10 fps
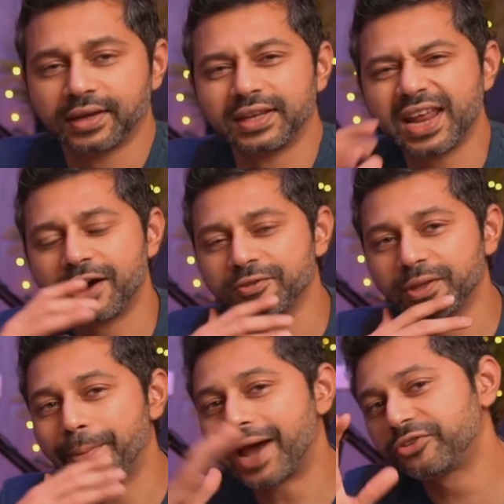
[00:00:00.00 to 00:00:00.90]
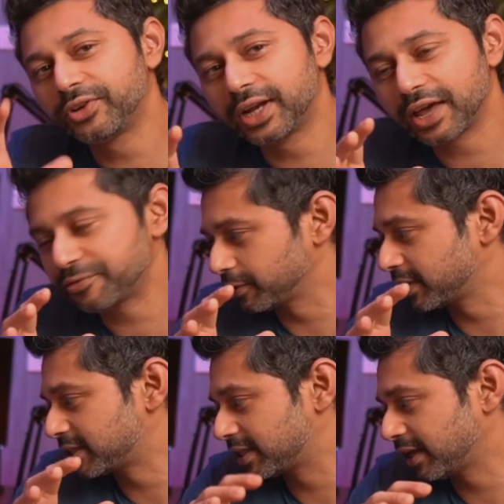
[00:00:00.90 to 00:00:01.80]
Now, the battery life on
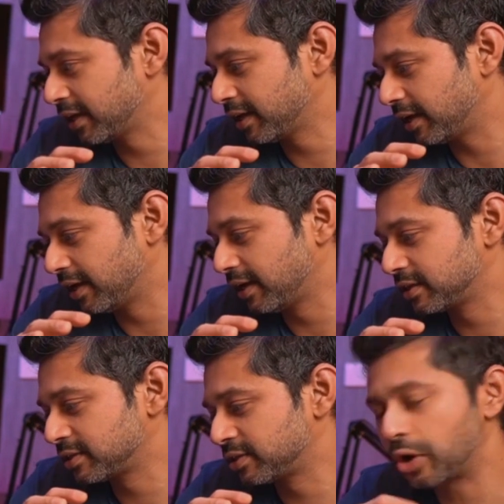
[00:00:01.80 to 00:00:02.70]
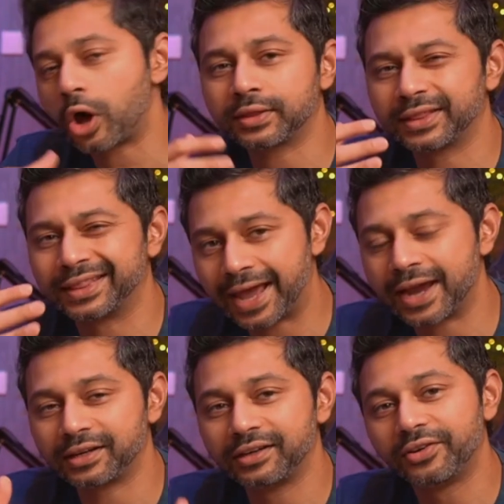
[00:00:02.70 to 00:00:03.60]
this thing is not
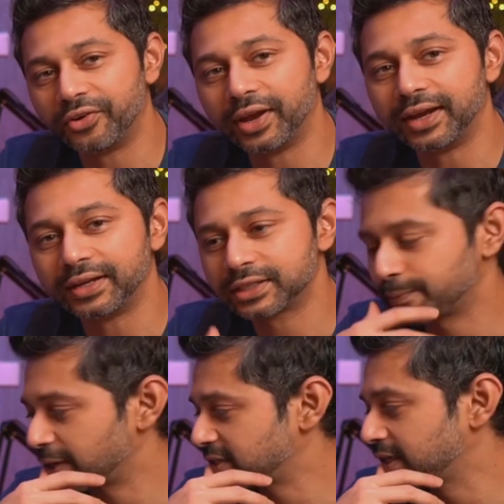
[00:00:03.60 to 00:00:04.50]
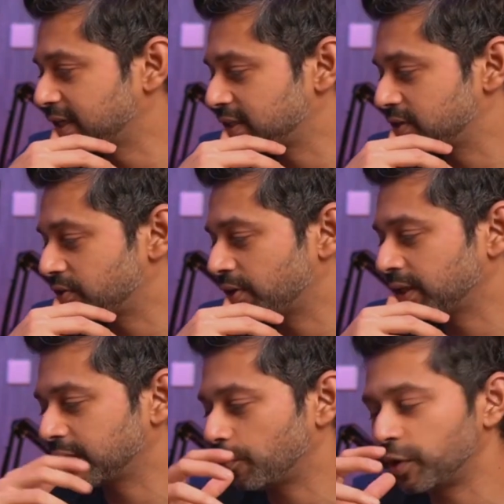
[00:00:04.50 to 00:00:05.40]
that great, especially
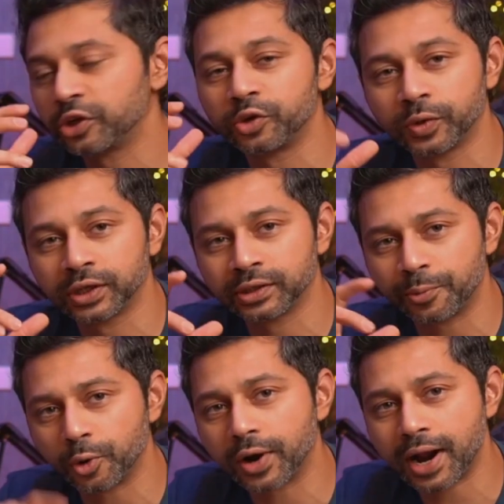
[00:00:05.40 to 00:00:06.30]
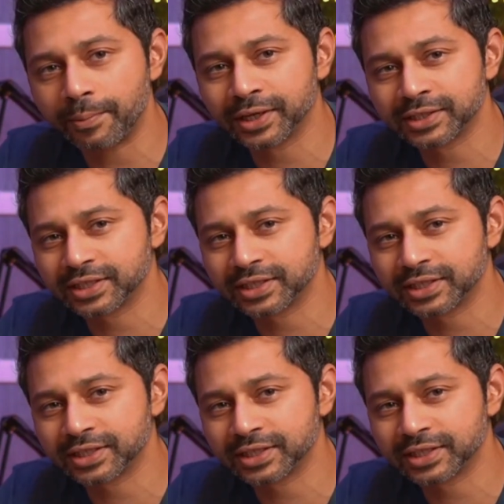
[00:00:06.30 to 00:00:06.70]
considering that when you're doing the programming